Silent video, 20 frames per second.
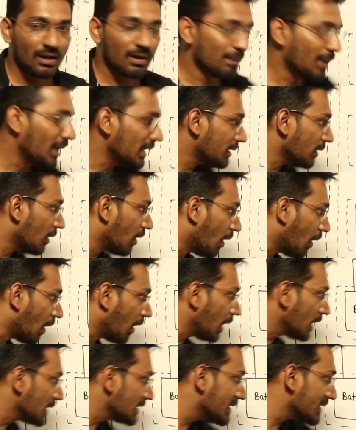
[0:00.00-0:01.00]
But
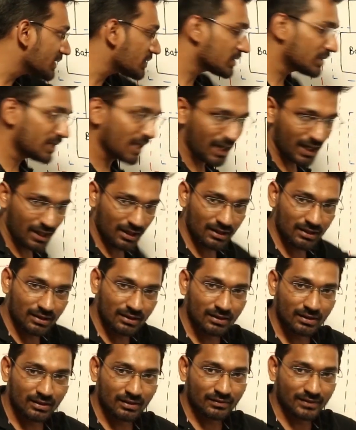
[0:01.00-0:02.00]
all this thing,
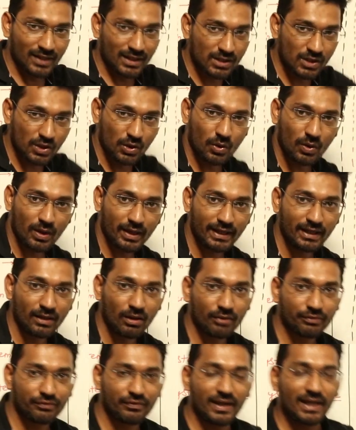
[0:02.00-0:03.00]
that lowering
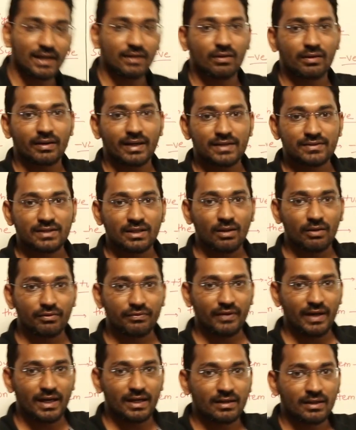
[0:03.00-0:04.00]
of weight or raising of
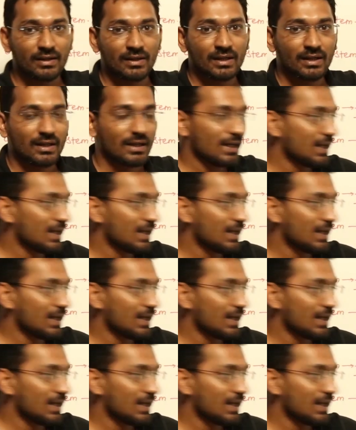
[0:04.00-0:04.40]
weight